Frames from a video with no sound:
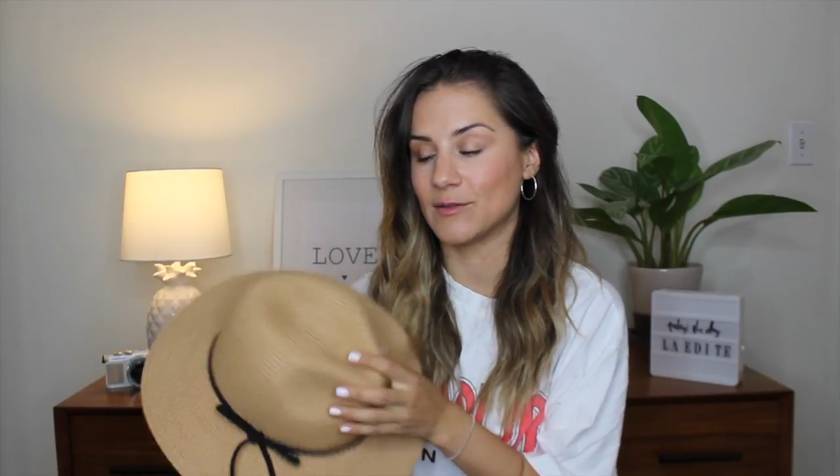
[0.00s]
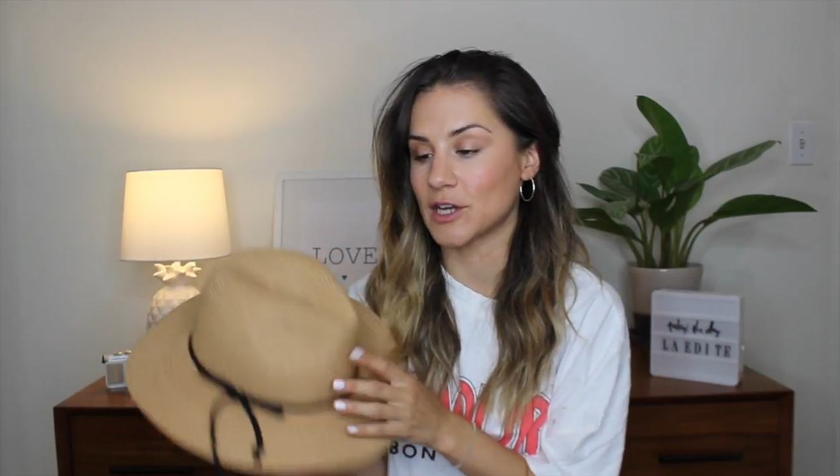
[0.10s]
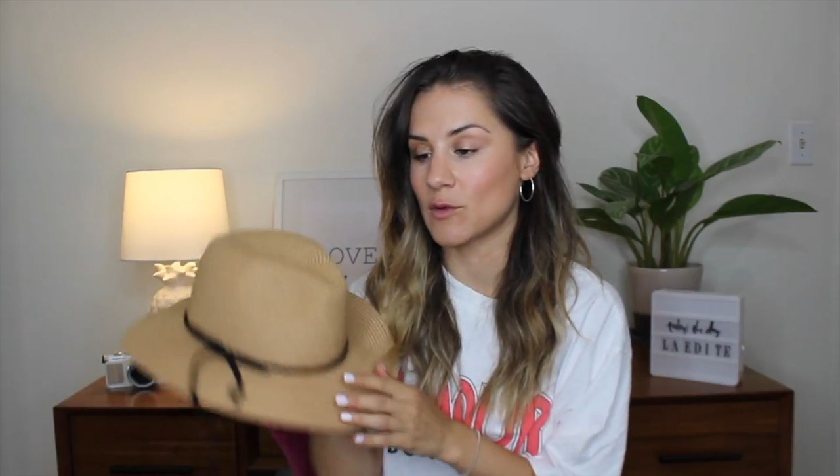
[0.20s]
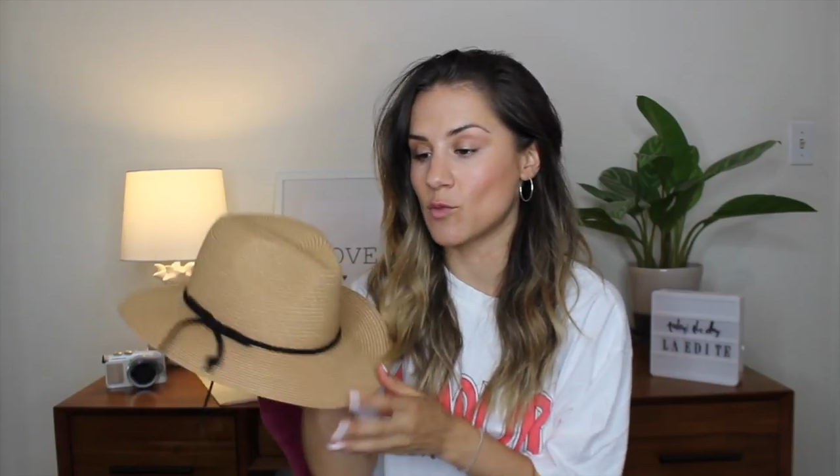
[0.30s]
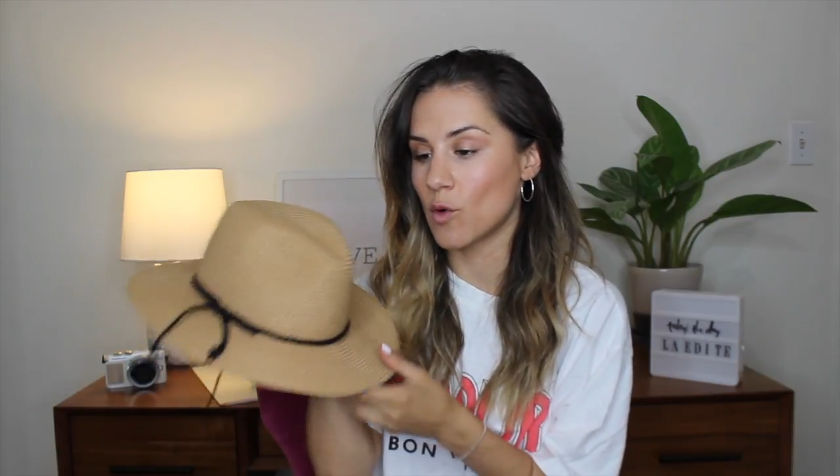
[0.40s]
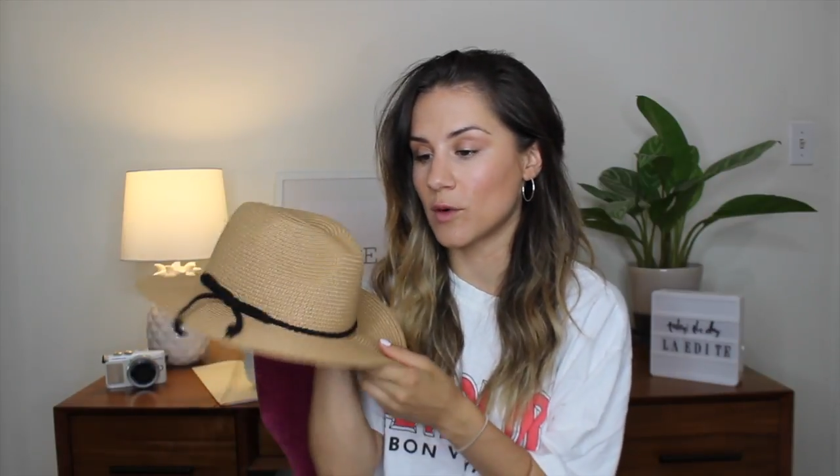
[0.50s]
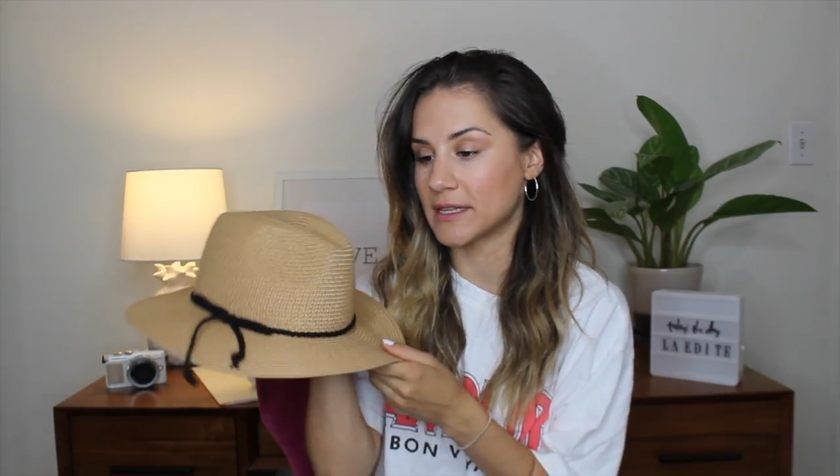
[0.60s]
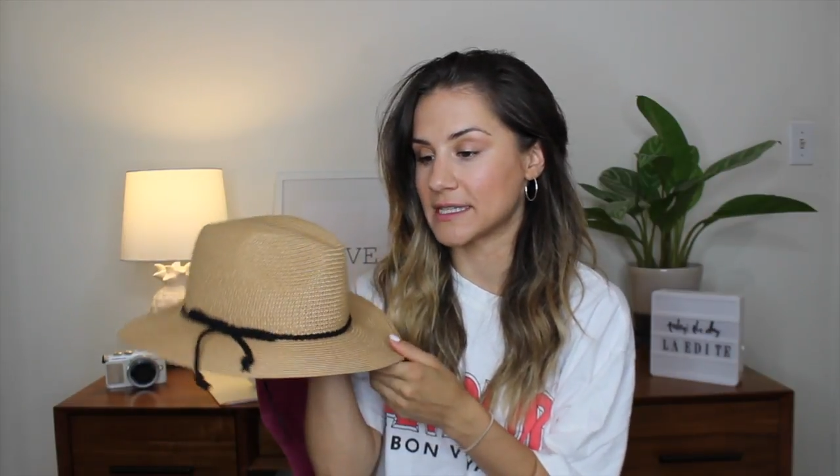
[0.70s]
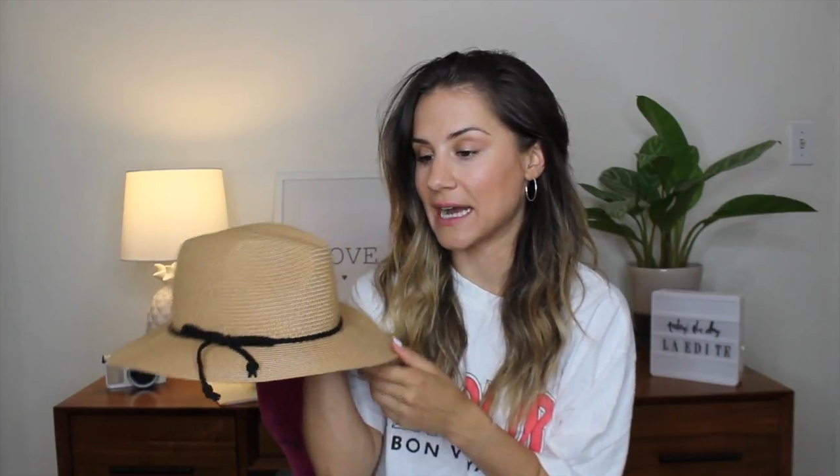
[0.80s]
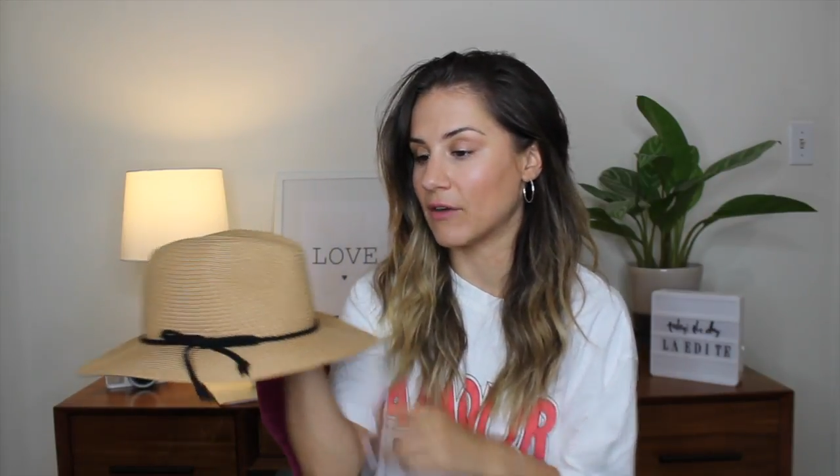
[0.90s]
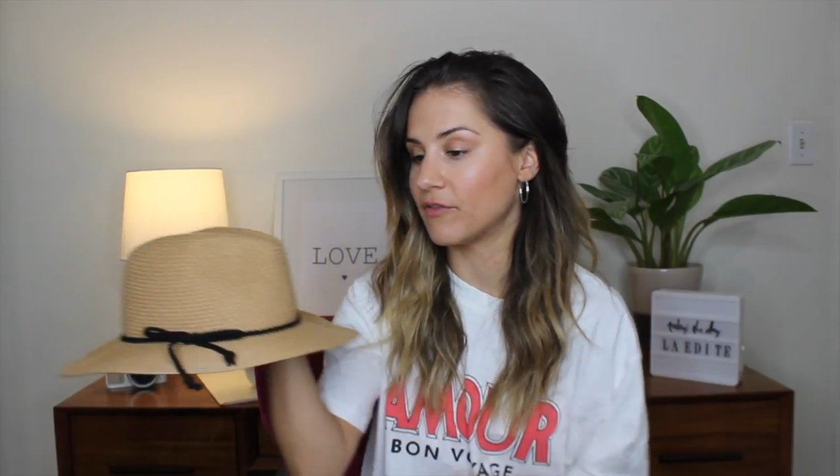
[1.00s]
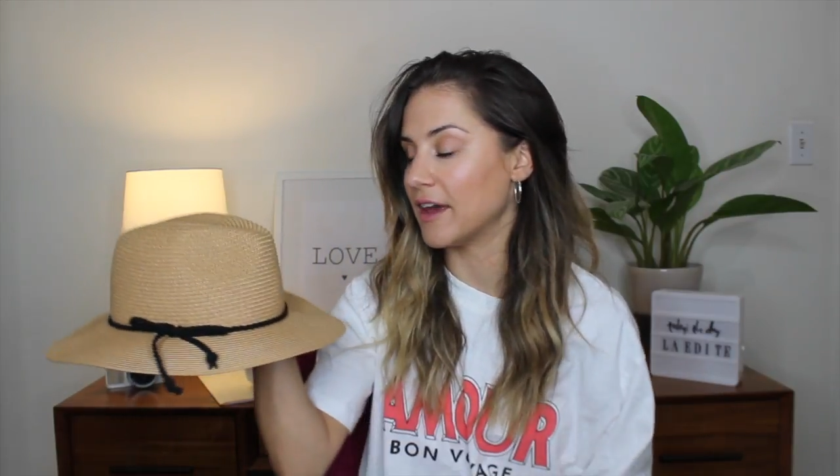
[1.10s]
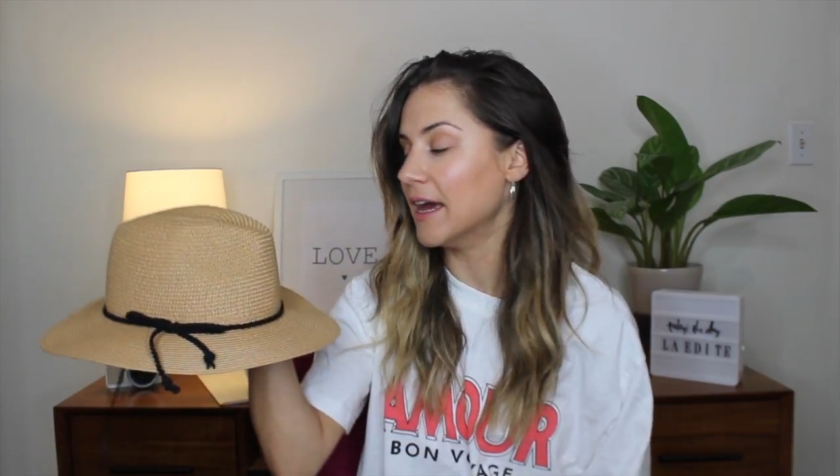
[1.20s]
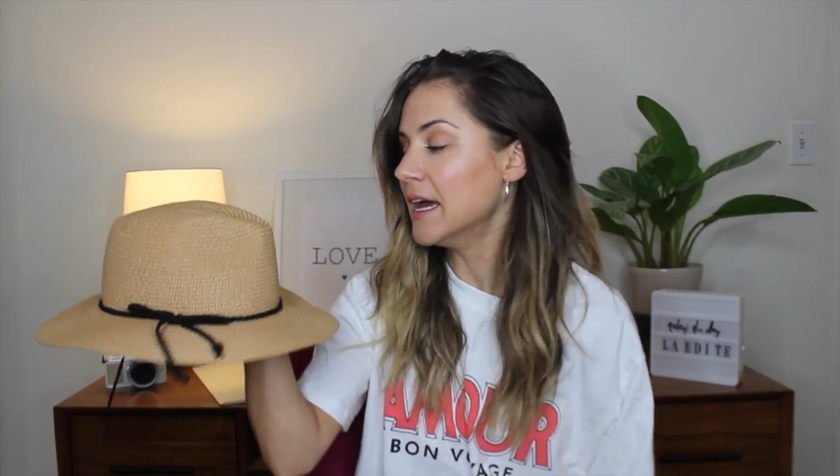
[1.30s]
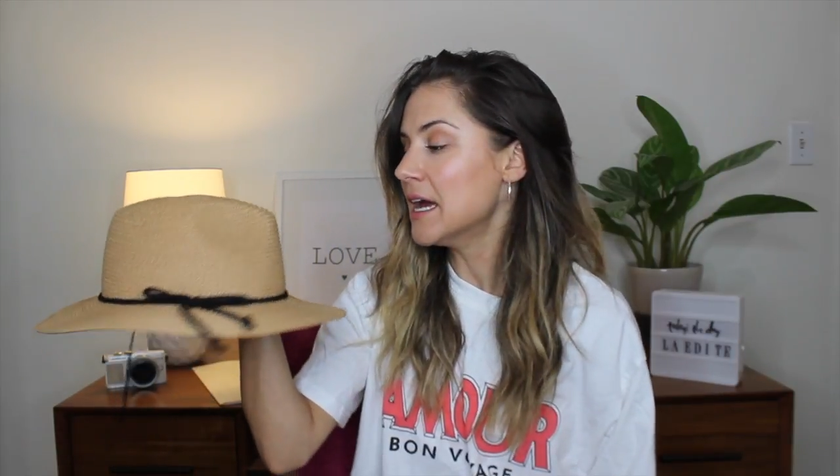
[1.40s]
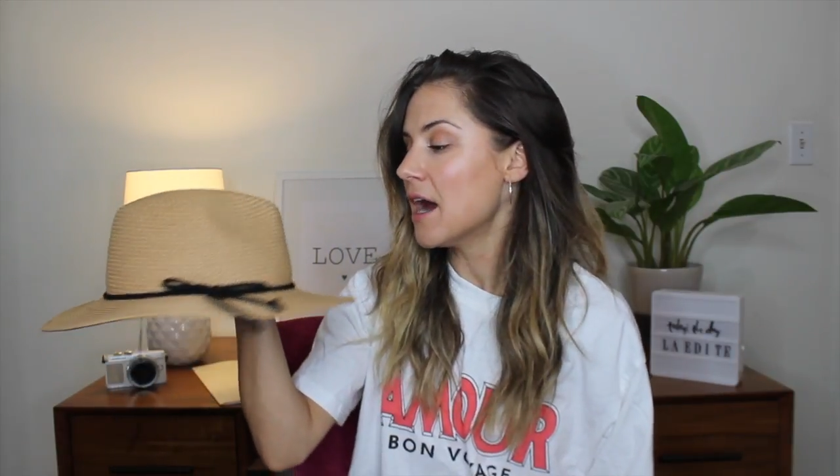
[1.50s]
which I wore with this outfit.